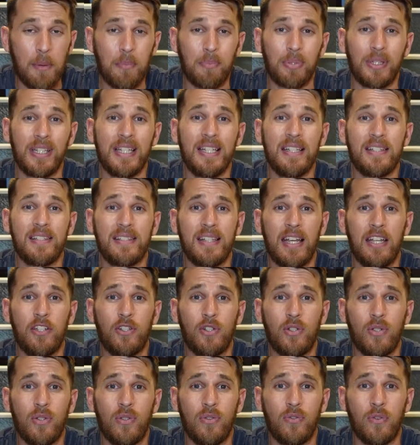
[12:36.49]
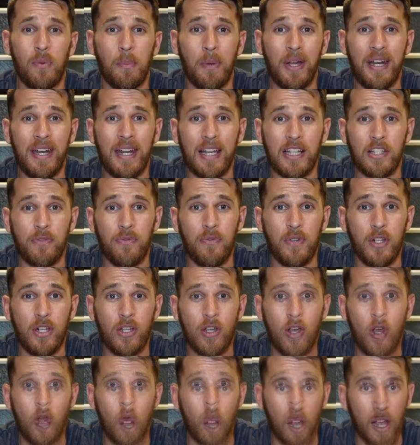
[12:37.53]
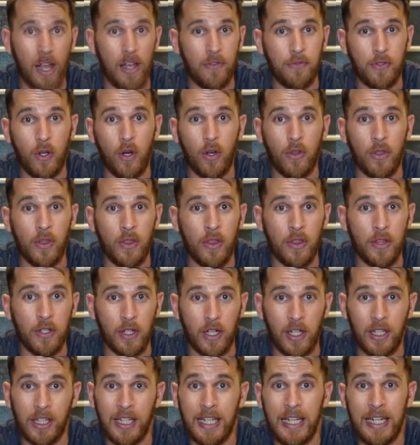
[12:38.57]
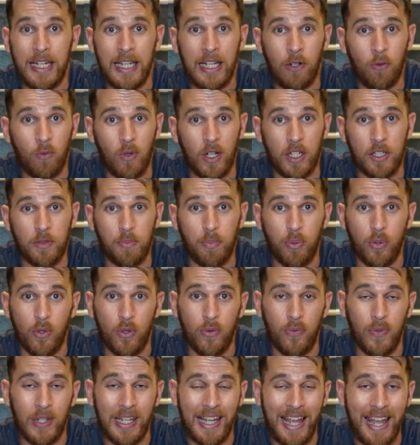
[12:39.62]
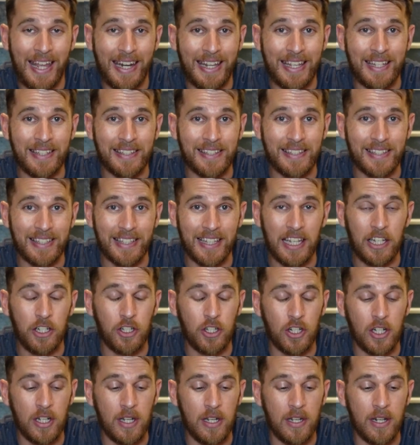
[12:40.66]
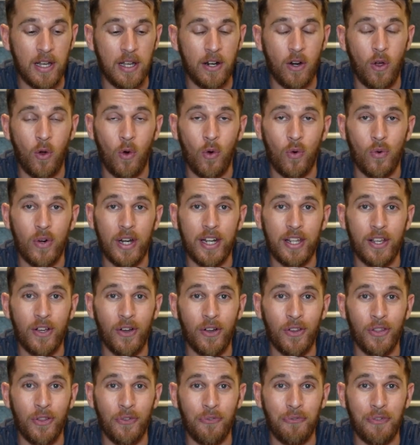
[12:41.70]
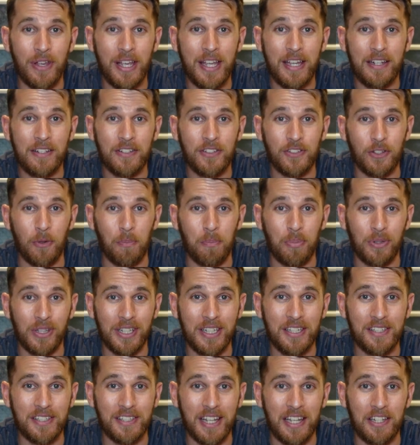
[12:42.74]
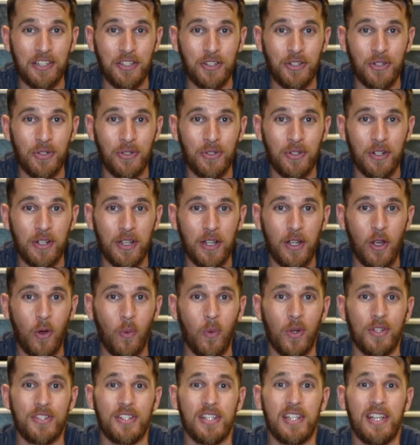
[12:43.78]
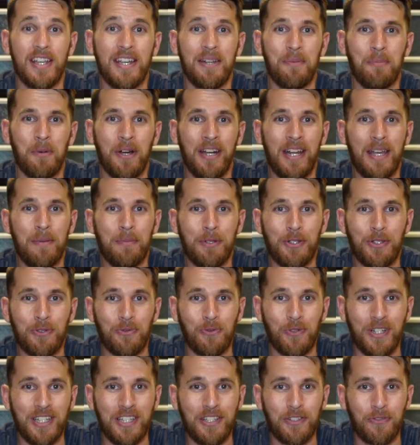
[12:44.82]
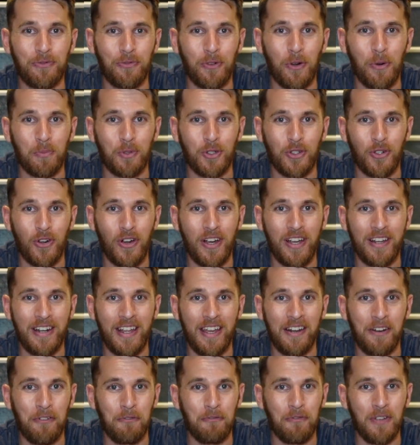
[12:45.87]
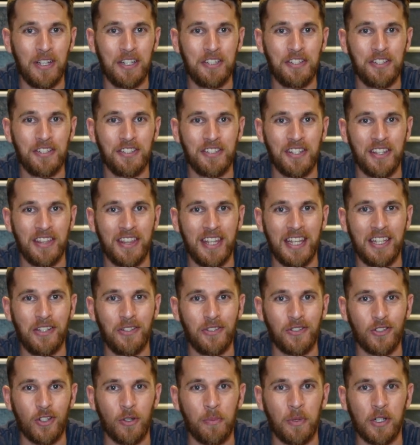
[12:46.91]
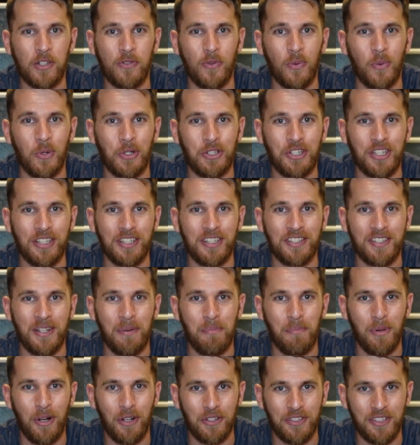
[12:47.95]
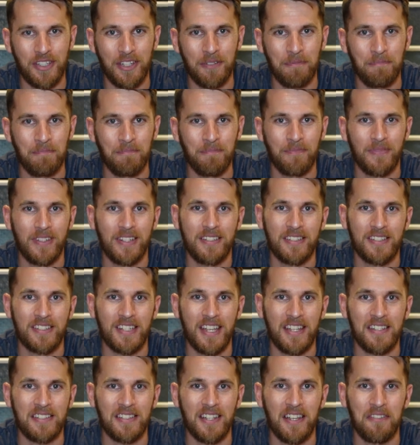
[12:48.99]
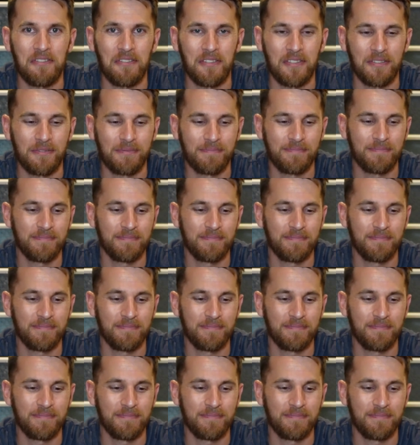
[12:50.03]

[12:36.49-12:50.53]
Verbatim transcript: Please stay tuned for my next video. I've gotten the cleaning, rust proofing and installation done already on the van, so please stay tuned. Once again, my name is Reese from Try It Out Adventures, and thank you so much for watching this unboxing. Stay safe.